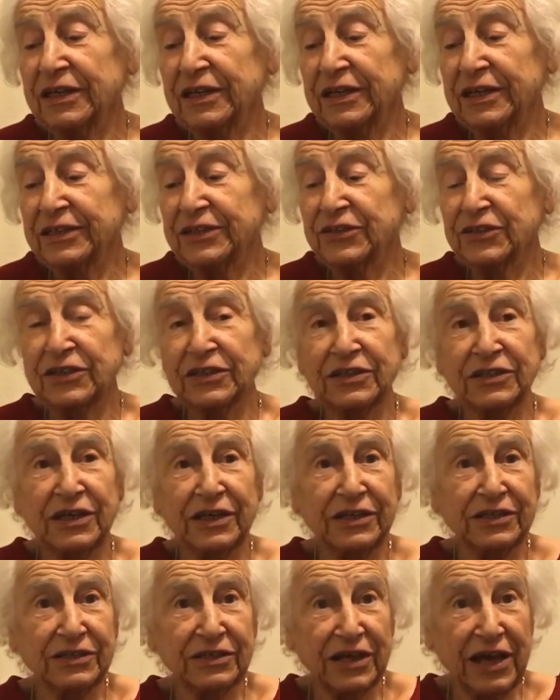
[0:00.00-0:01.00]

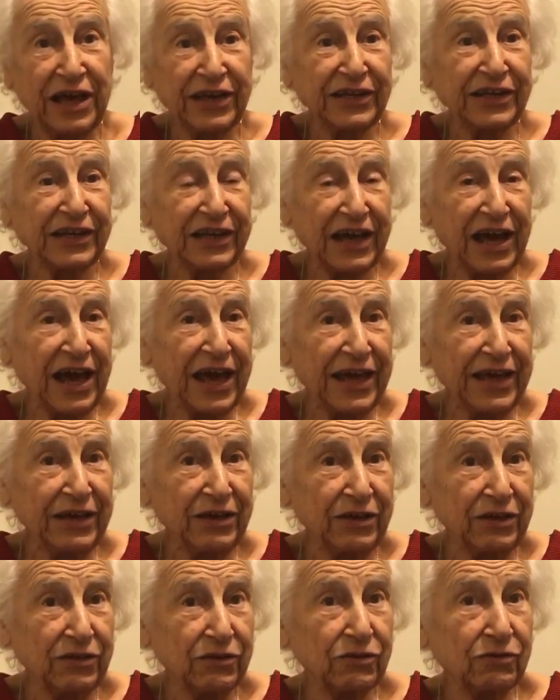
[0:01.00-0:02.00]
his other
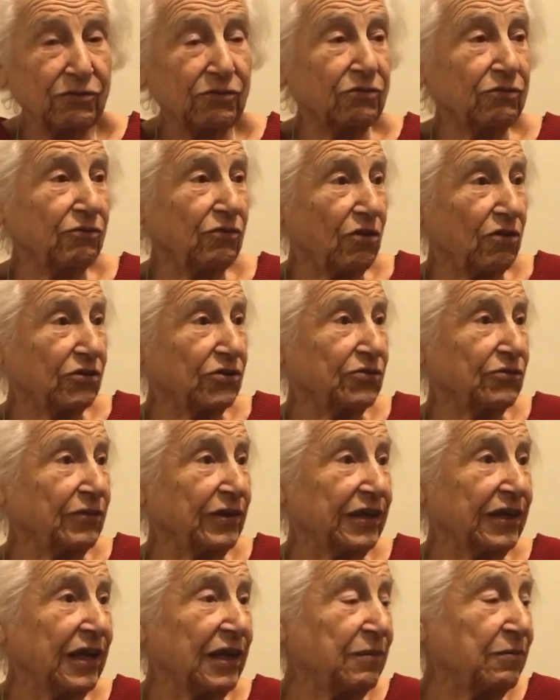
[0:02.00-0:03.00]
guy who was
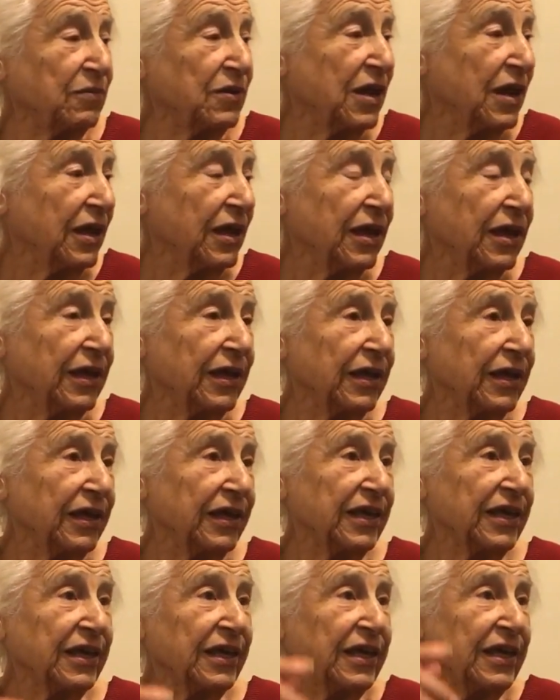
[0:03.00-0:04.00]
with him,
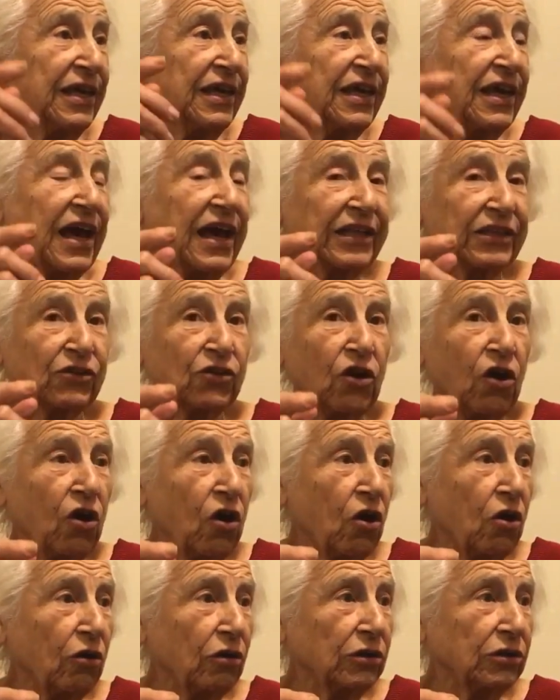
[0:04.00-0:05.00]
he got
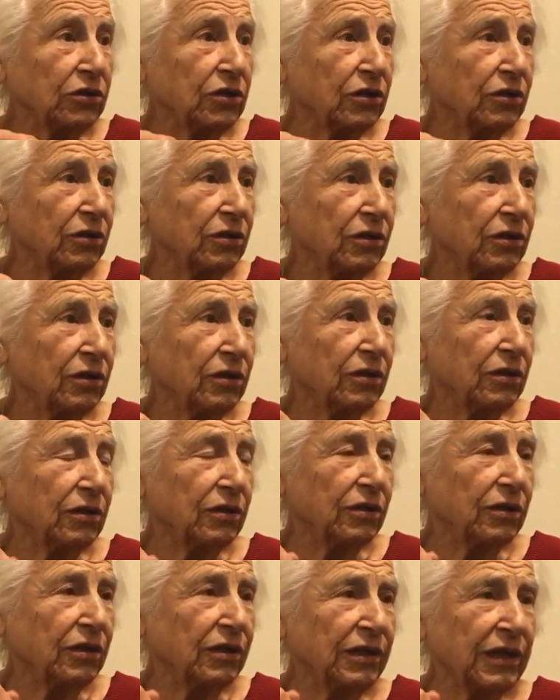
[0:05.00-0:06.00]
called,
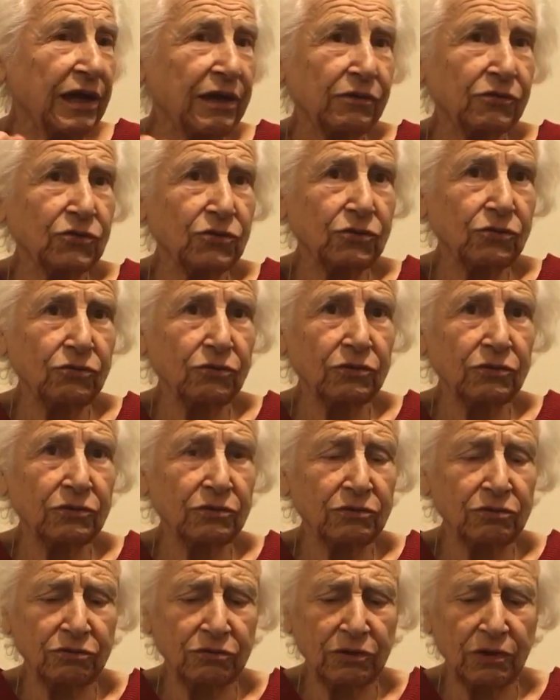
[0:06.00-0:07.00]
you know, to
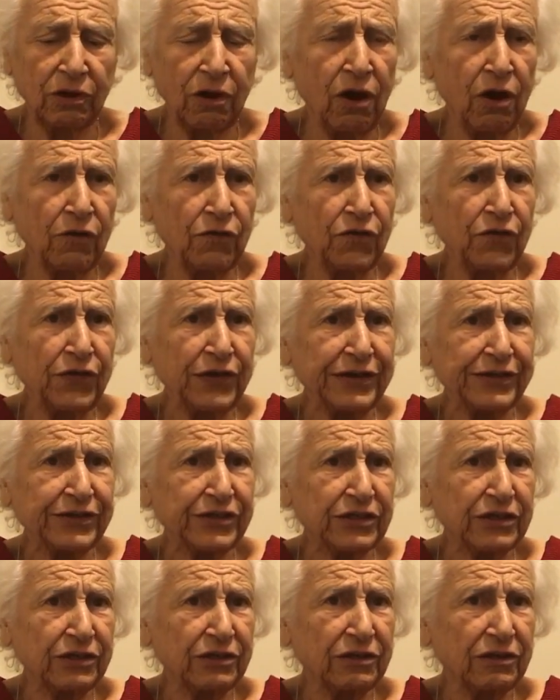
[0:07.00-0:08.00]
the
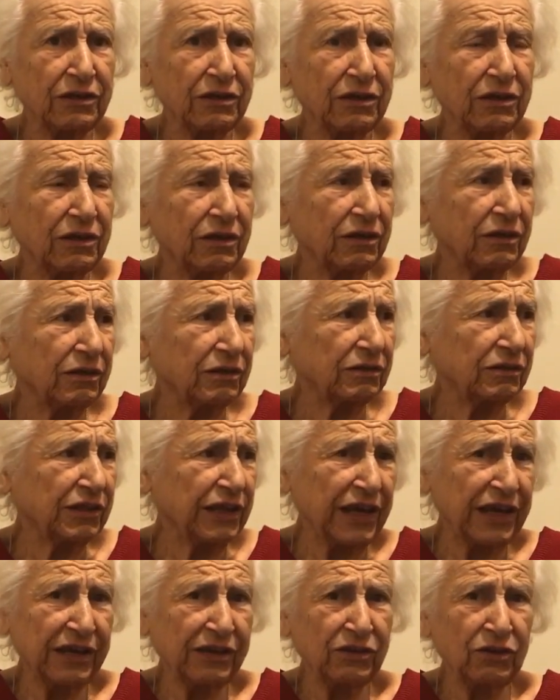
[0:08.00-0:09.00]
office,
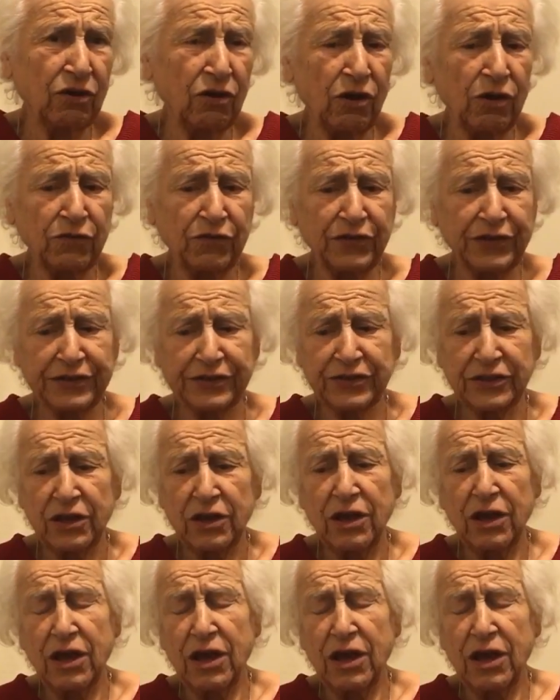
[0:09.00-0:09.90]
there in the office.